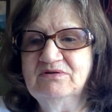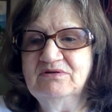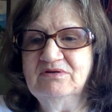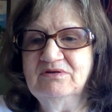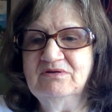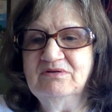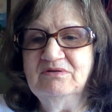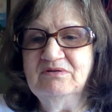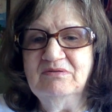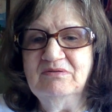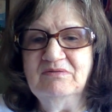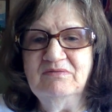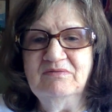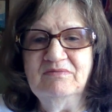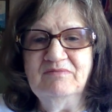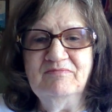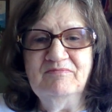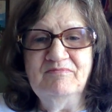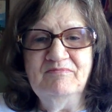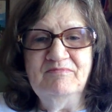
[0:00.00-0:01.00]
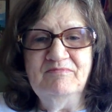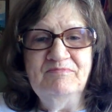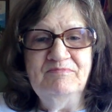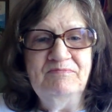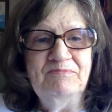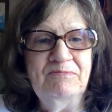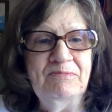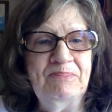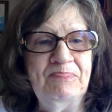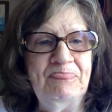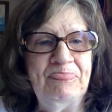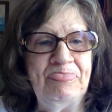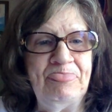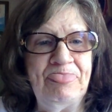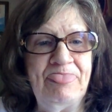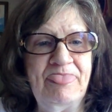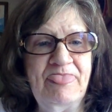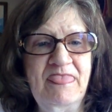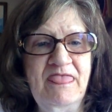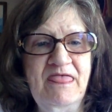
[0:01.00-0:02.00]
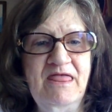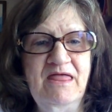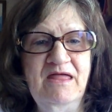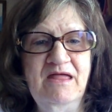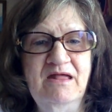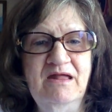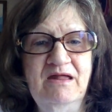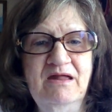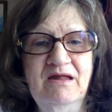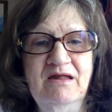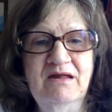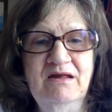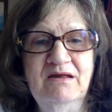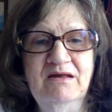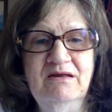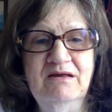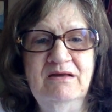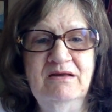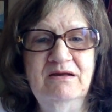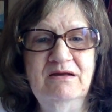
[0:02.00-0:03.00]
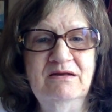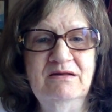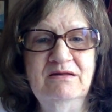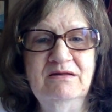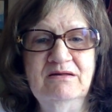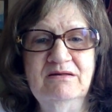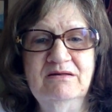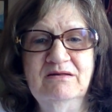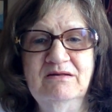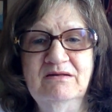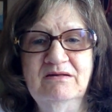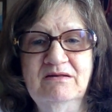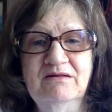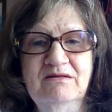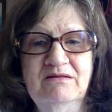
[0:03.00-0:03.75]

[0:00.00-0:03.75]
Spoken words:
No one is speaking in this clip.